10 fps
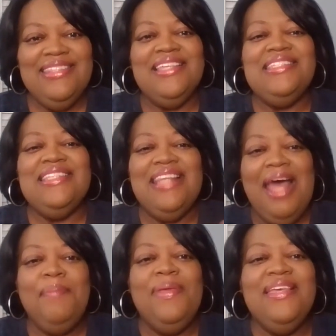The
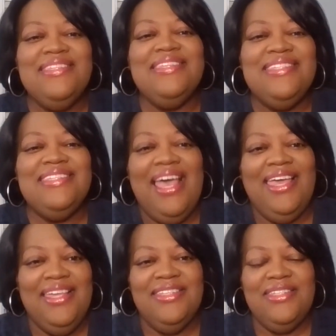sloppiest
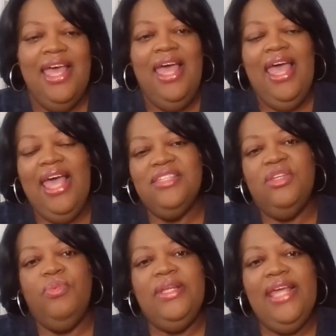seconds
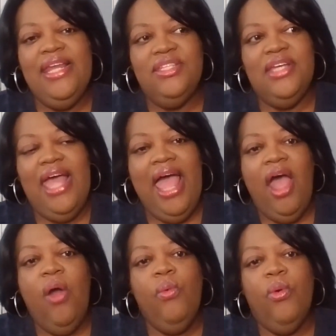as it related to
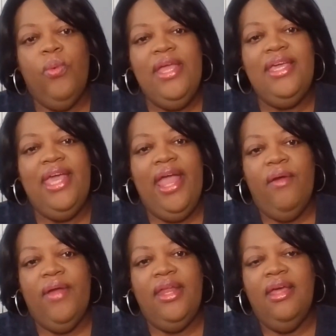how were we
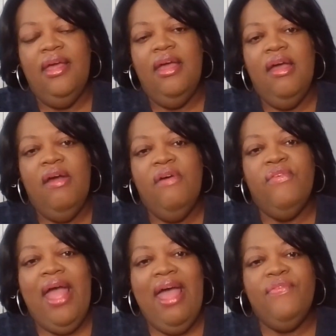caring
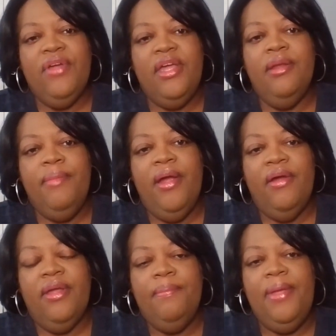for African
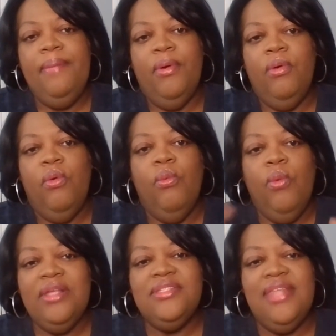American people
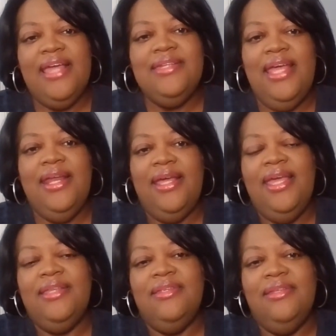once that data
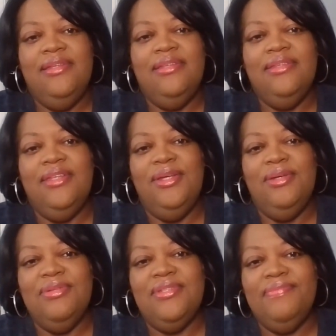hit the
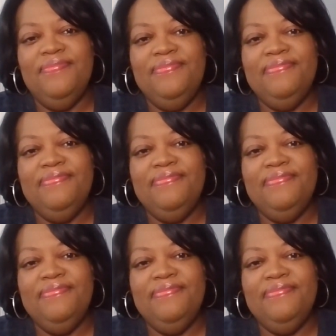news.